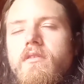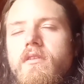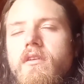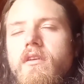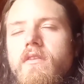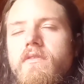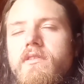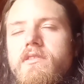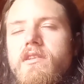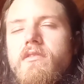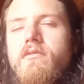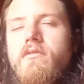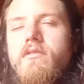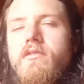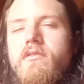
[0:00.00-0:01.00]
Or if you
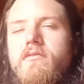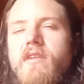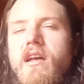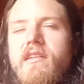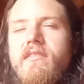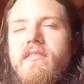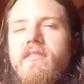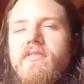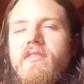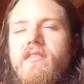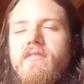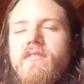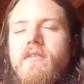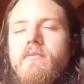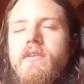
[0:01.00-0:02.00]
just want to rest in this
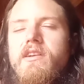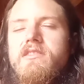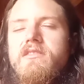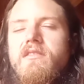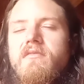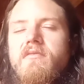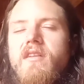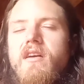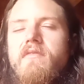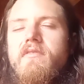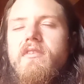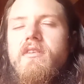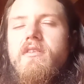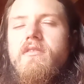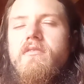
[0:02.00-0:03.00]
vibration of love,
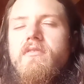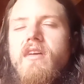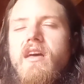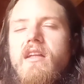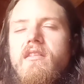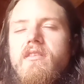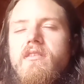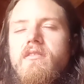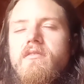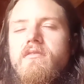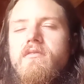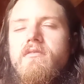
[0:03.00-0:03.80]
you can do that too.